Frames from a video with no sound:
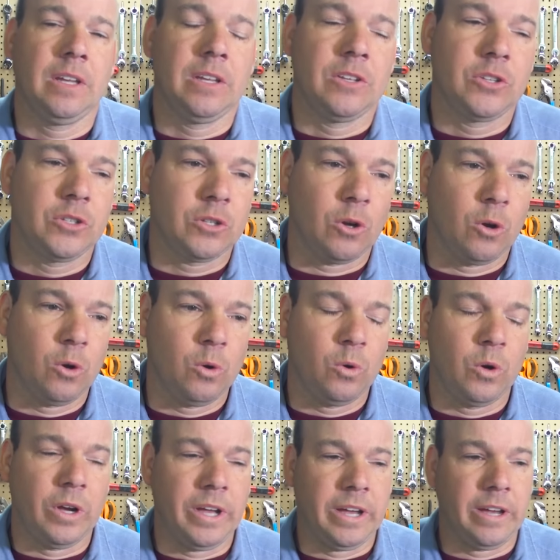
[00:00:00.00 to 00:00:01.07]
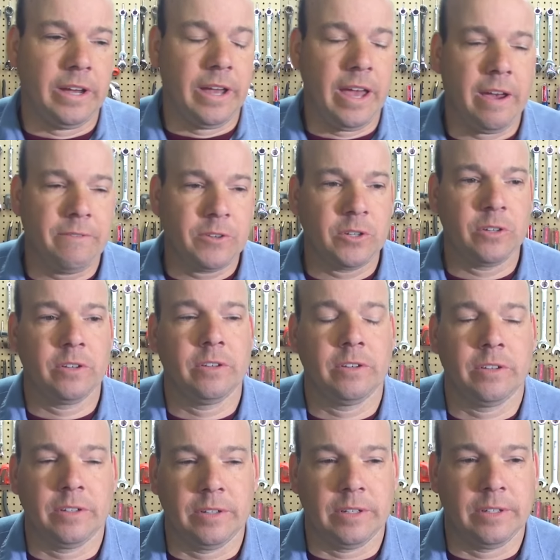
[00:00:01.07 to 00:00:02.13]
So uh,
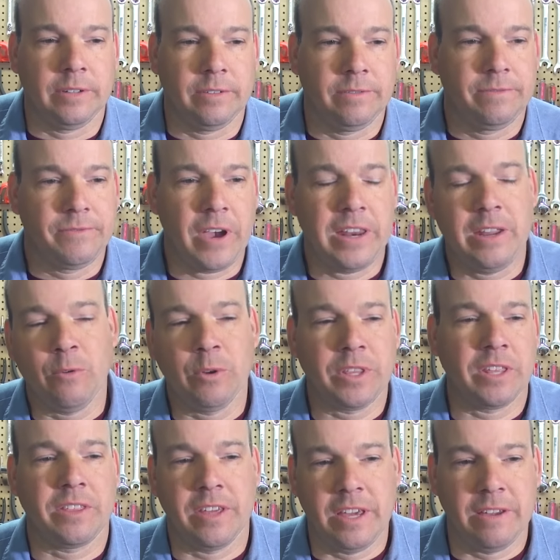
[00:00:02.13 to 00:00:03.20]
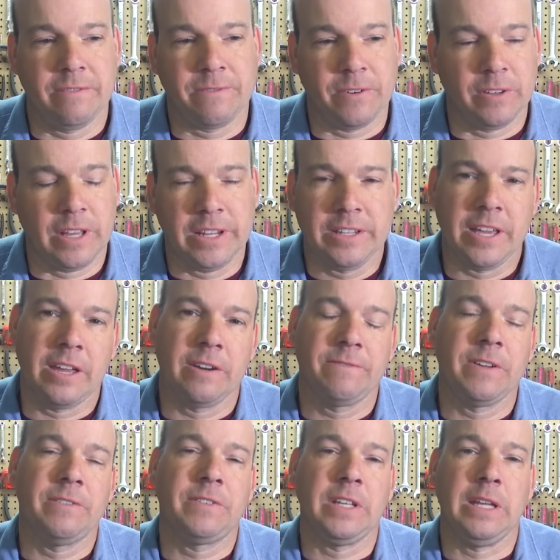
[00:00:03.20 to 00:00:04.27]
after fighting with the thing for like 10 or
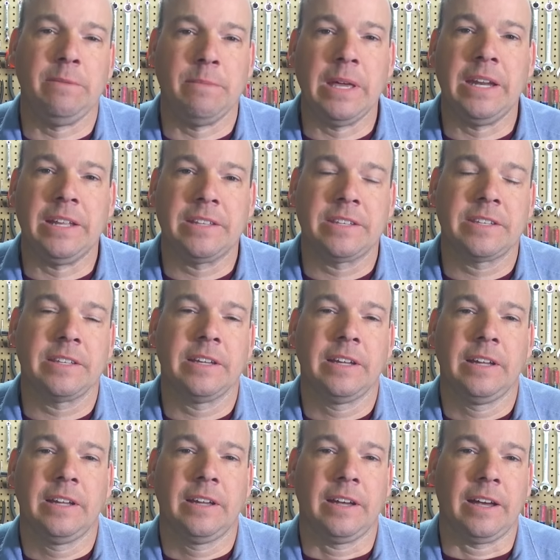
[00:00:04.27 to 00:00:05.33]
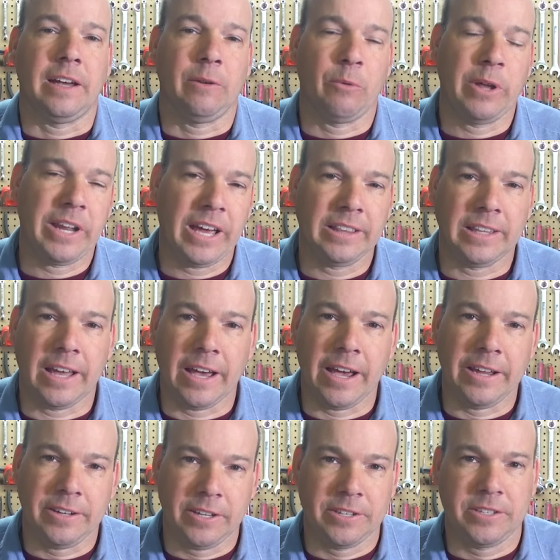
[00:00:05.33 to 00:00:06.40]
15 minutes, I went
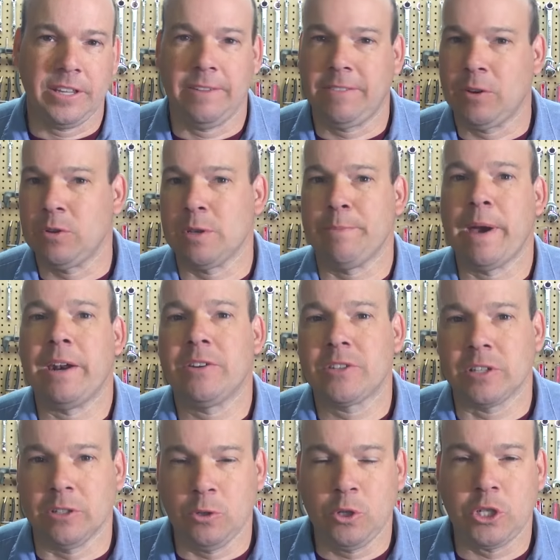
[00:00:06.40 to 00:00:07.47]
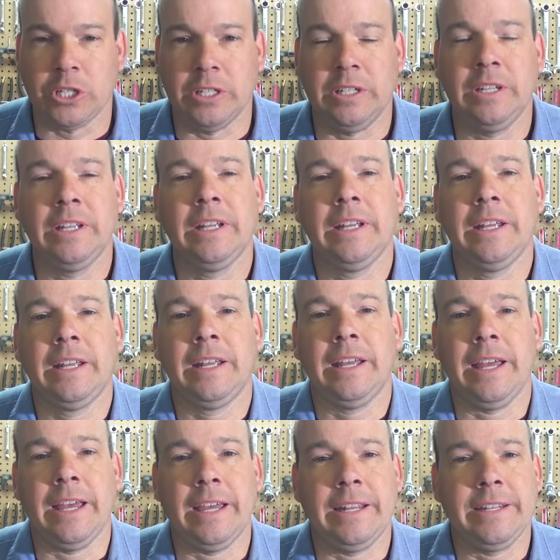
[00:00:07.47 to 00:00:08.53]
online to see if there was a better solution
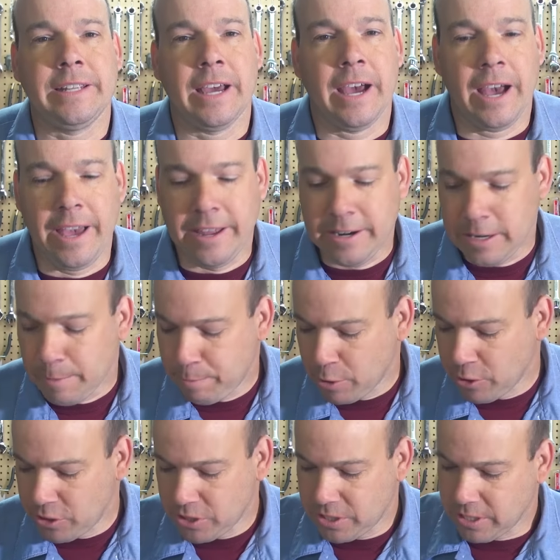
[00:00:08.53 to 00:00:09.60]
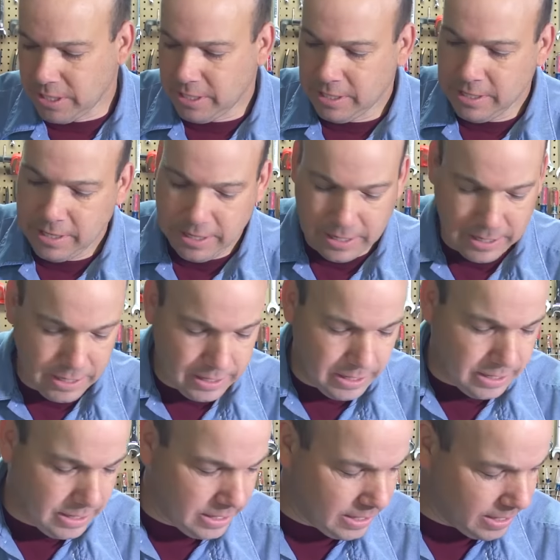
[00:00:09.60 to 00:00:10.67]
and uh, I ended up purchasing
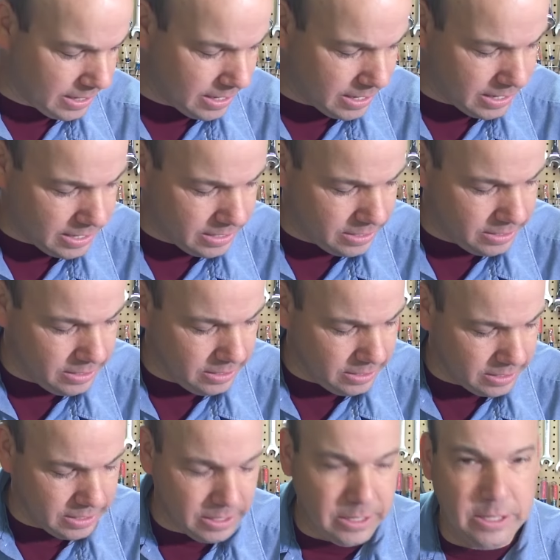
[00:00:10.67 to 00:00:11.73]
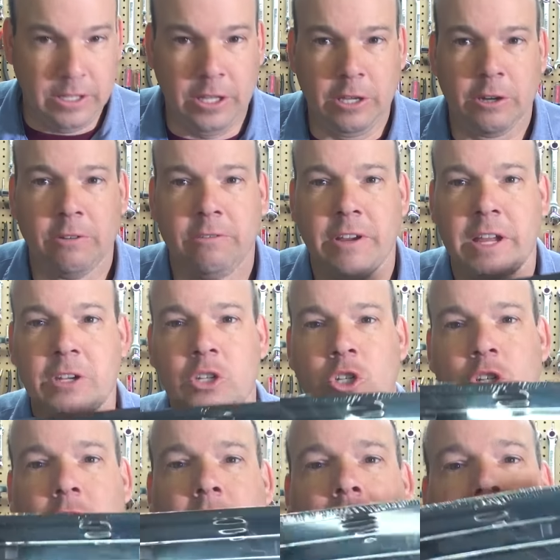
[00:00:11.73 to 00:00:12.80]
uh, the
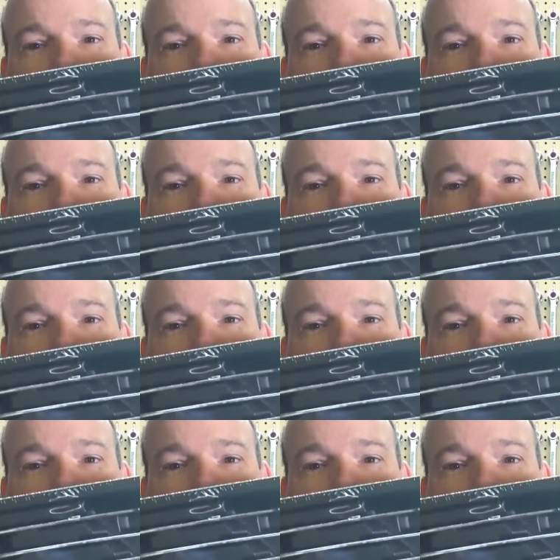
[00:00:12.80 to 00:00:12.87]
GearWrench